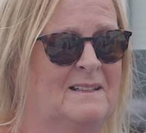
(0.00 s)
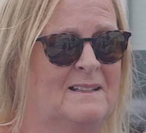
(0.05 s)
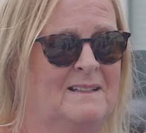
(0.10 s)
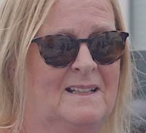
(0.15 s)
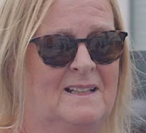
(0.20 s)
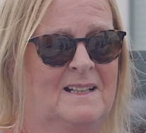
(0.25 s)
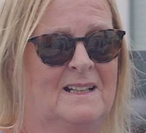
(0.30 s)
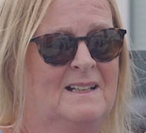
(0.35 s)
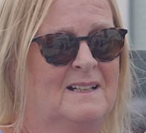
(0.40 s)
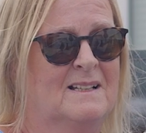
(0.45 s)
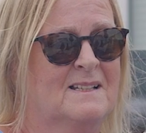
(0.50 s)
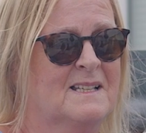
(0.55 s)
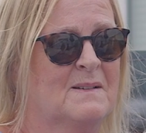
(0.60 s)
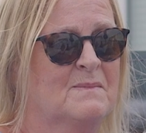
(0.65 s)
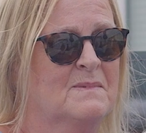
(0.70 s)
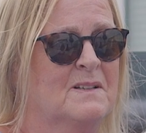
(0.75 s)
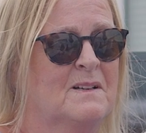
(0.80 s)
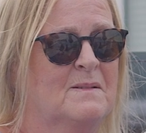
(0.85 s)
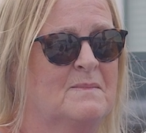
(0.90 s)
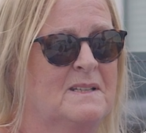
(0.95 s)
and
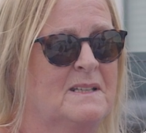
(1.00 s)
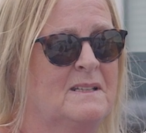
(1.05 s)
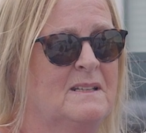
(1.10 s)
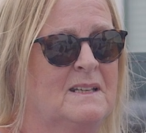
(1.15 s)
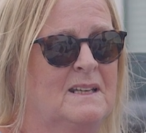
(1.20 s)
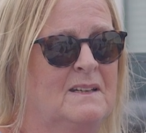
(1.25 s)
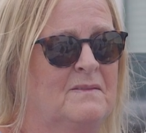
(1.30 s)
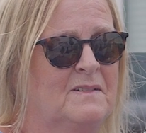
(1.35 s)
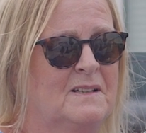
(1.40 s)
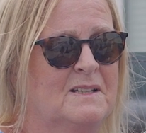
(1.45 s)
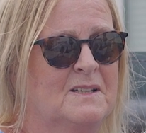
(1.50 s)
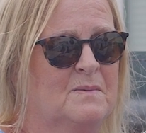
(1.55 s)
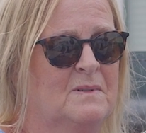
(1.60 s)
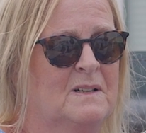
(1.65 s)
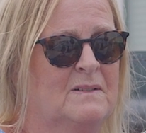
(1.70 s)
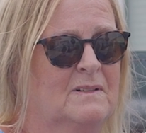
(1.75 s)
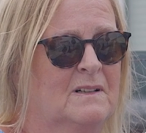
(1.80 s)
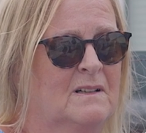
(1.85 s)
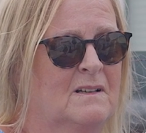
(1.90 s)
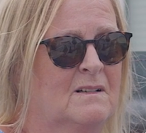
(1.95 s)
sometimes in the evenings
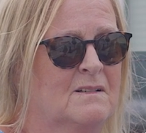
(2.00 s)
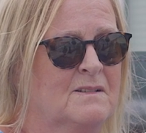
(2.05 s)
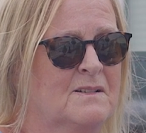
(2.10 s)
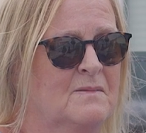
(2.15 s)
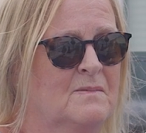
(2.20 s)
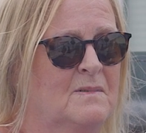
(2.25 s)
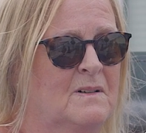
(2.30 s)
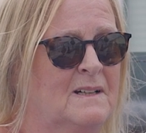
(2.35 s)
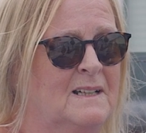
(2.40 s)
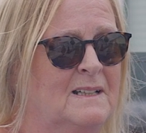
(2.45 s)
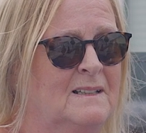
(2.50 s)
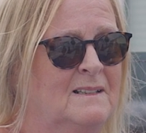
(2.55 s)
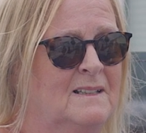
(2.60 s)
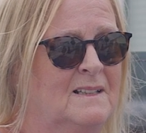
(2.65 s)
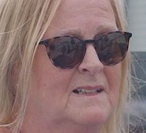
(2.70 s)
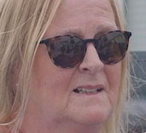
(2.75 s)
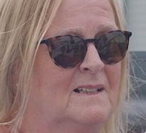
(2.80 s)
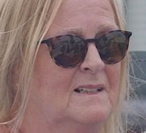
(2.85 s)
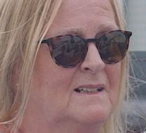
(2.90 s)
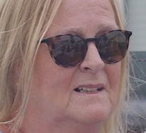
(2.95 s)
we have a glass of wine.
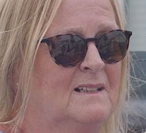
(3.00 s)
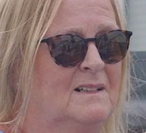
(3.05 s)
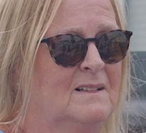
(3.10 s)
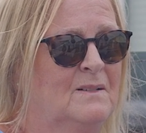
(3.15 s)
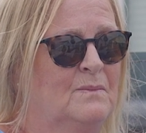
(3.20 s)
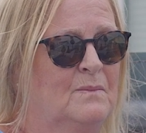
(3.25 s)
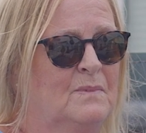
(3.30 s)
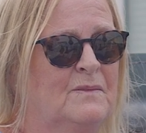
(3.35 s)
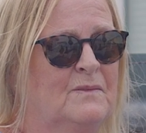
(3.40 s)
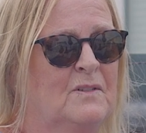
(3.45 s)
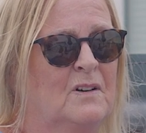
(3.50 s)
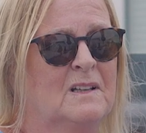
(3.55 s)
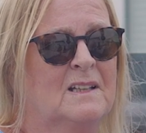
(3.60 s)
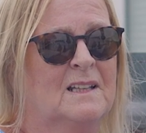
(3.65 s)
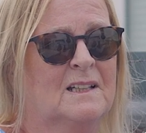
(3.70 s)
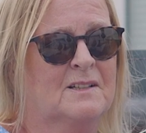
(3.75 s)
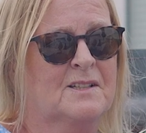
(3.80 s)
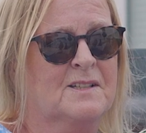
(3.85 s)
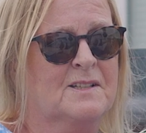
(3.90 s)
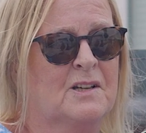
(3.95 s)
We've got a
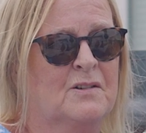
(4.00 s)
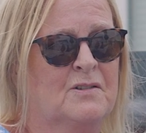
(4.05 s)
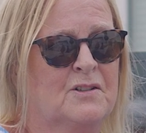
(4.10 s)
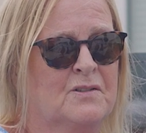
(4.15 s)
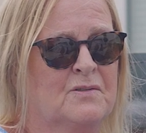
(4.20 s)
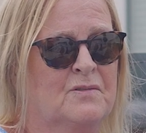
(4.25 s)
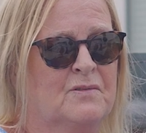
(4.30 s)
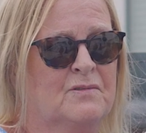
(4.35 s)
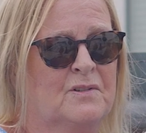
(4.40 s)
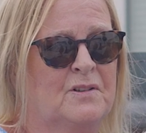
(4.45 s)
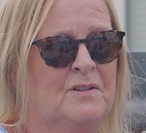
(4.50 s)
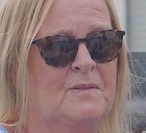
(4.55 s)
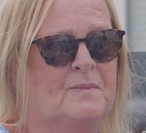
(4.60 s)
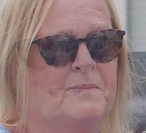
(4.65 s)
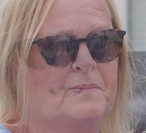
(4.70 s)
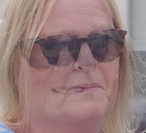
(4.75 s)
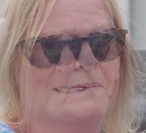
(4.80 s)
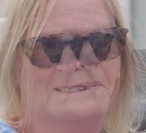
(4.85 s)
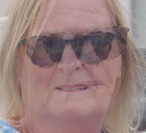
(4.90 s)
little social group.